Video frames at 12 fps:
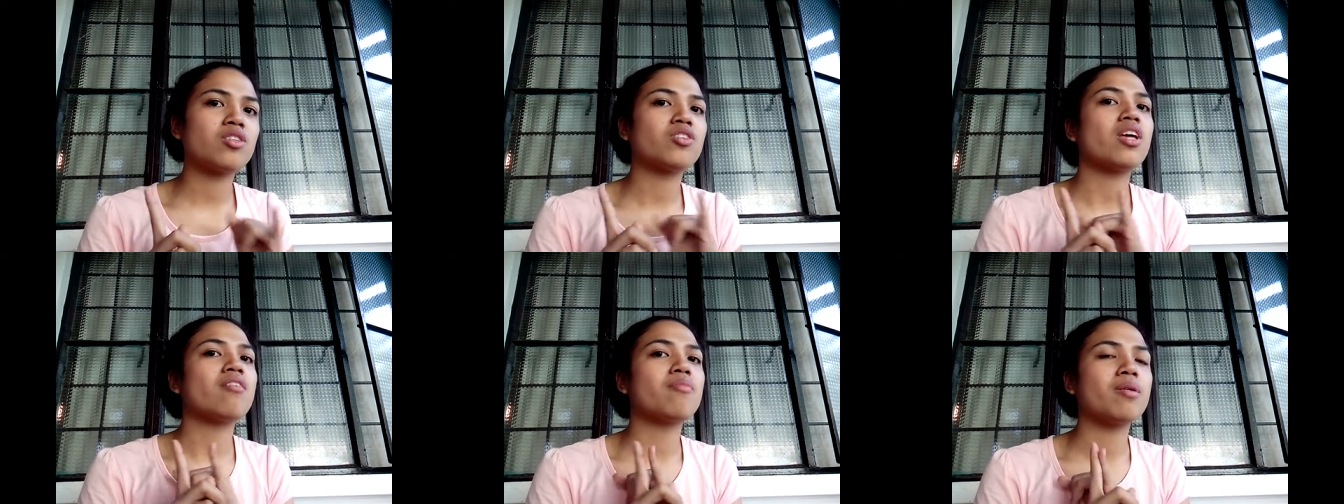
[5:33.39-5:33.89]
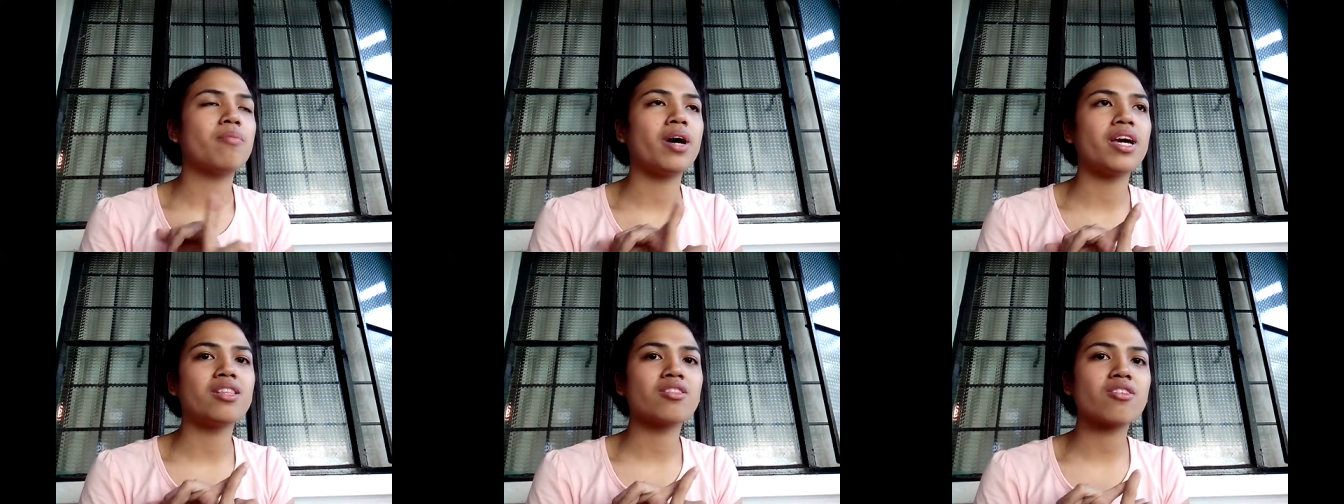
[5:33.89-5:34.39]
I don't have my
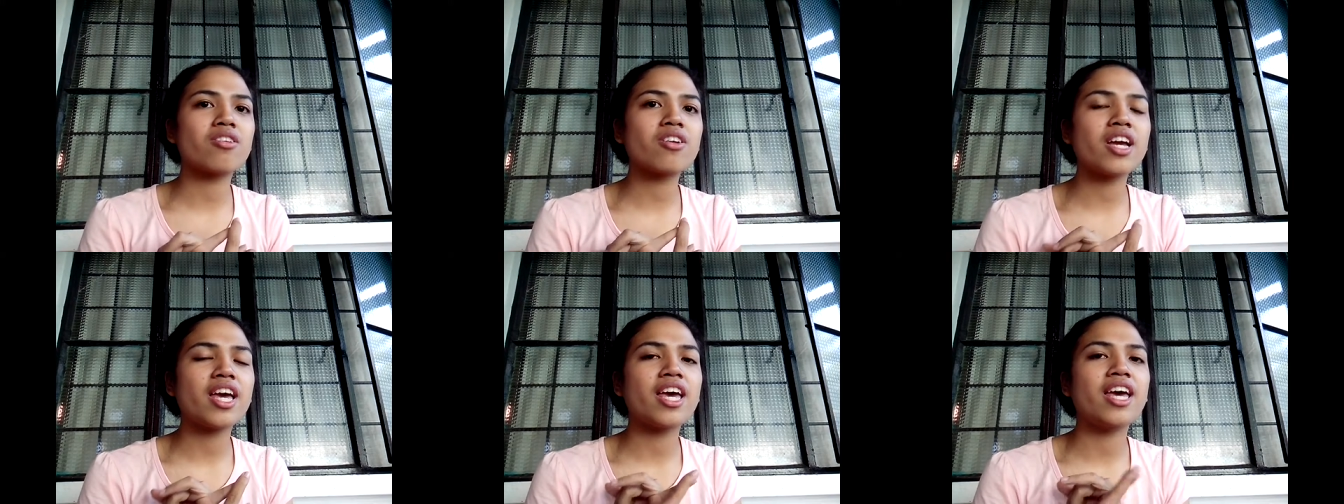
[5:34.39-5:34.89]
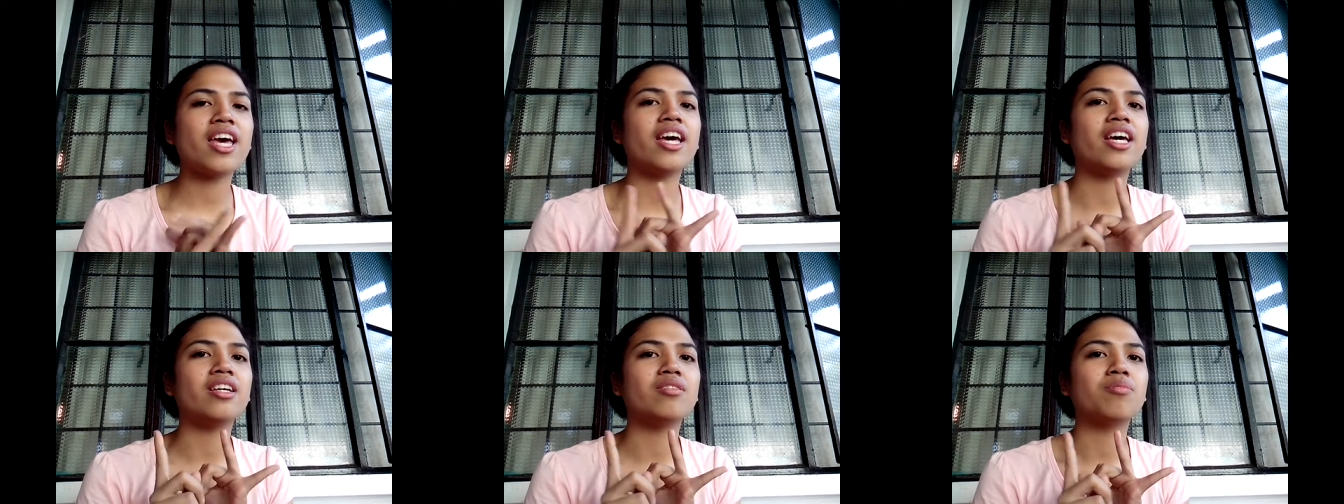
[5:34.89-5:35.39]
binder
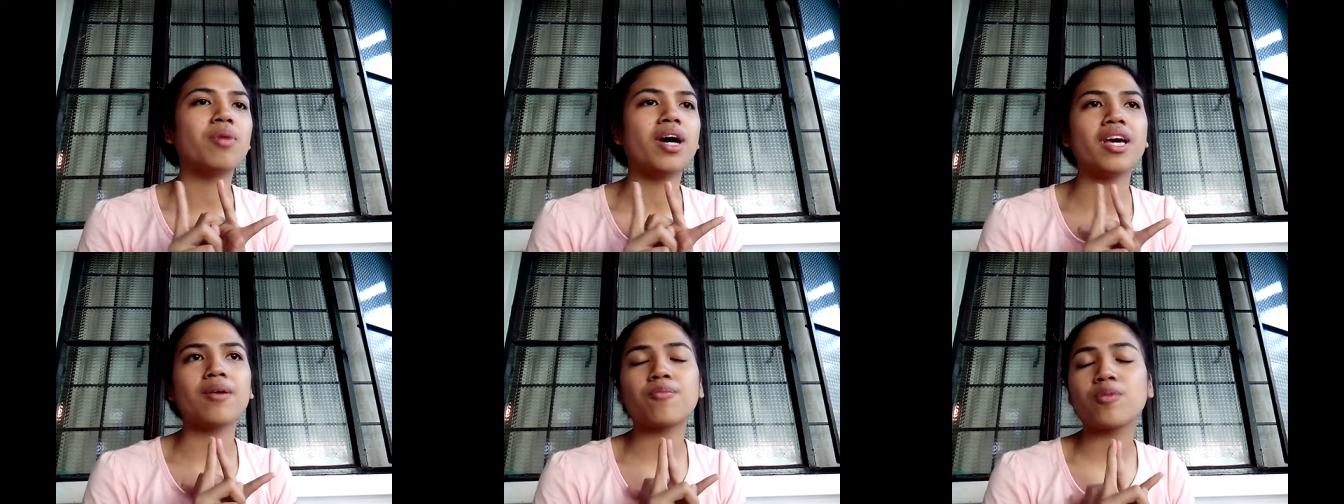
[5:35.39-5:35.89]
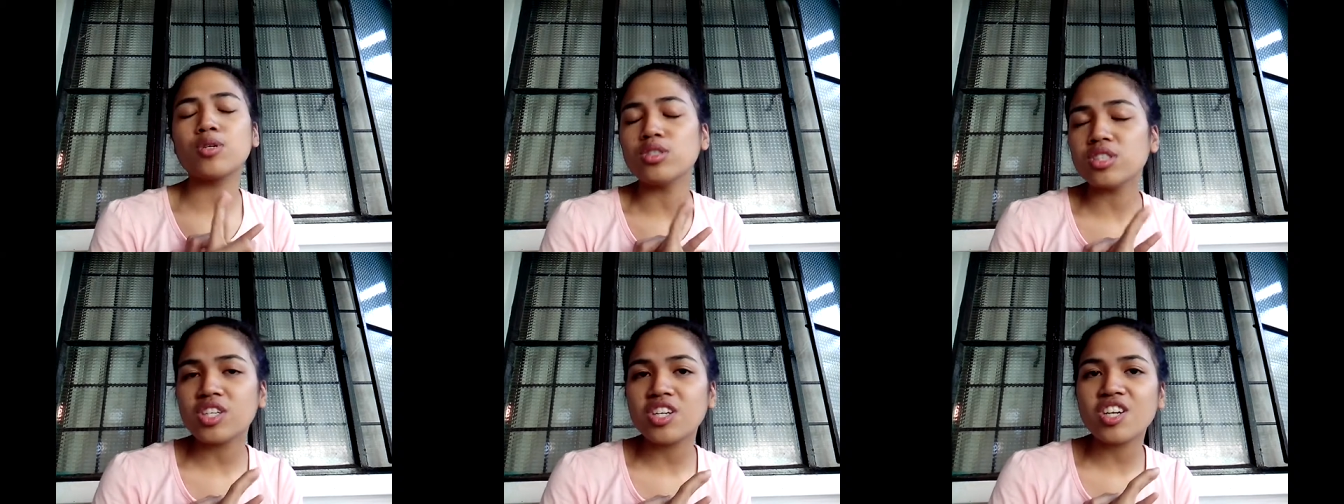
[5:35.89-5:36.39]
and my
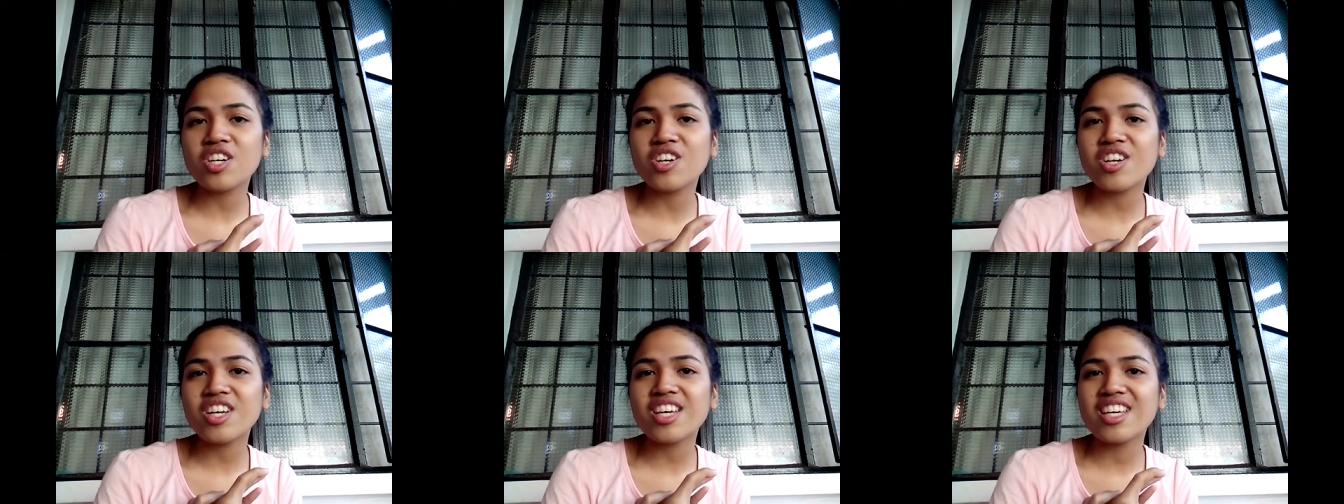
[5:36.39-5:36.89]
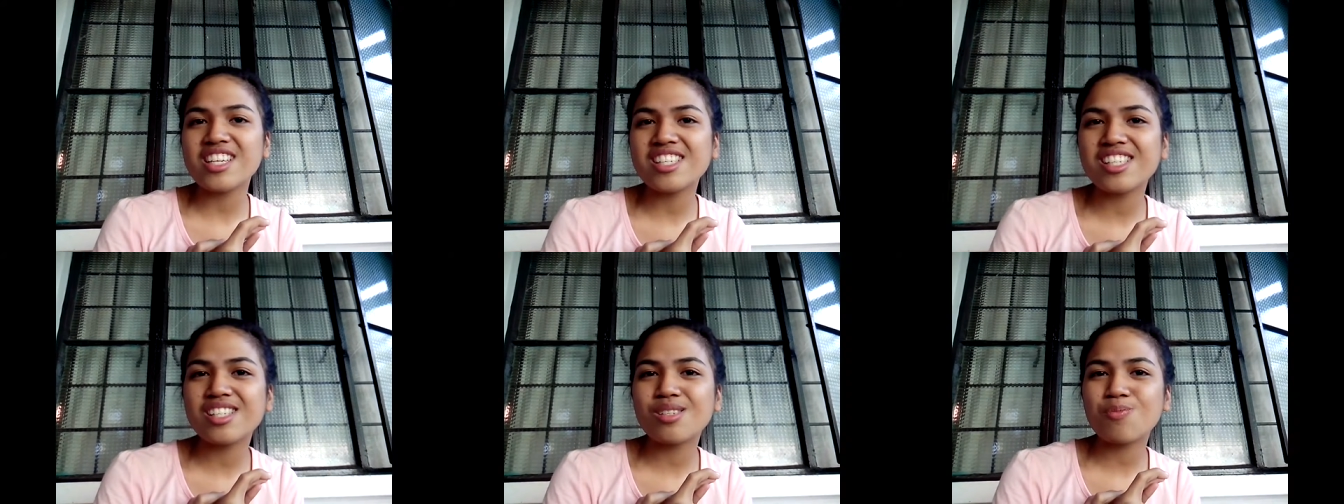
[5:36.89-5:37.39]
printer
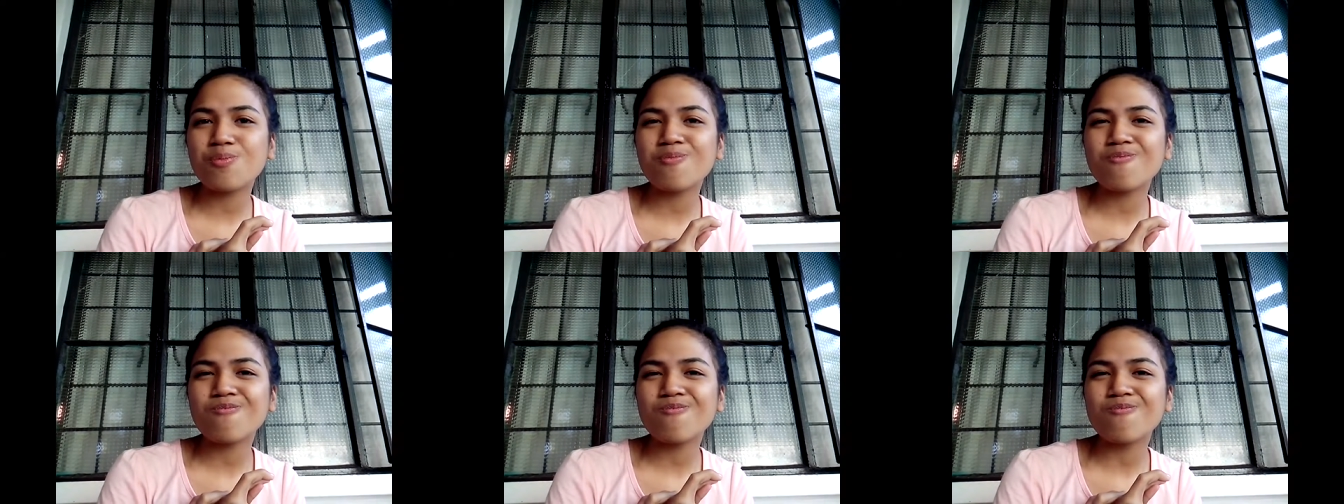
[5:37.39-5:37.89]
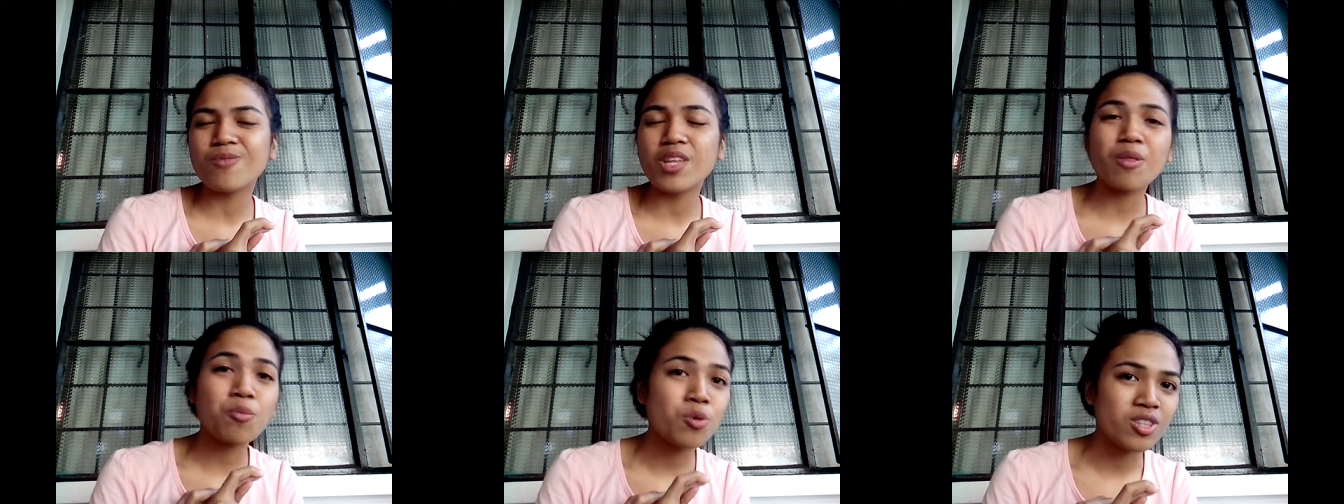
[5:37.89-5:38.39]
is
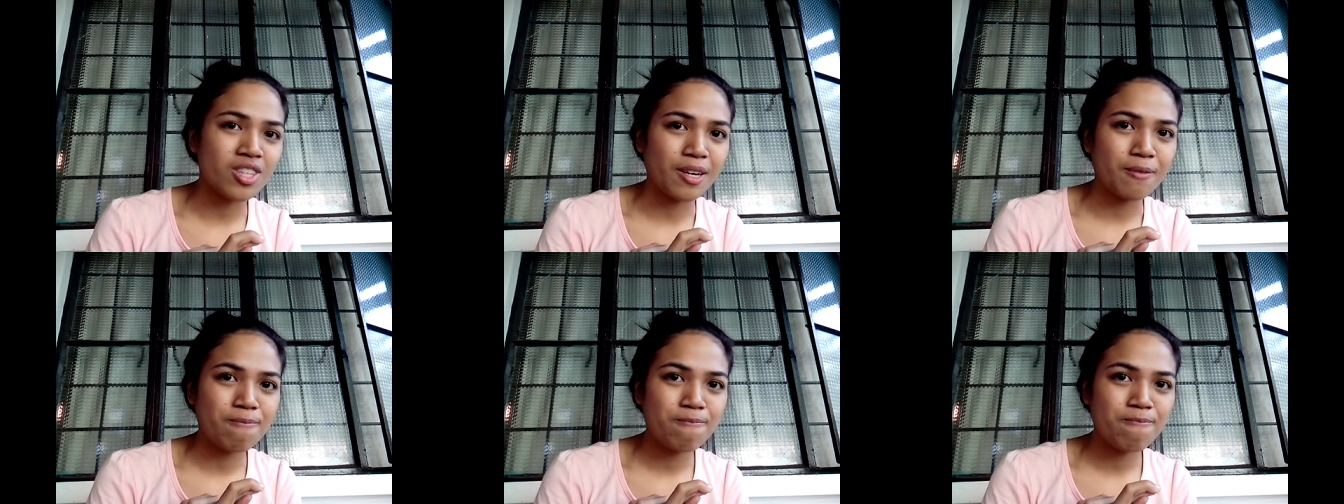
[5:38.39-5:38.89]
not printing.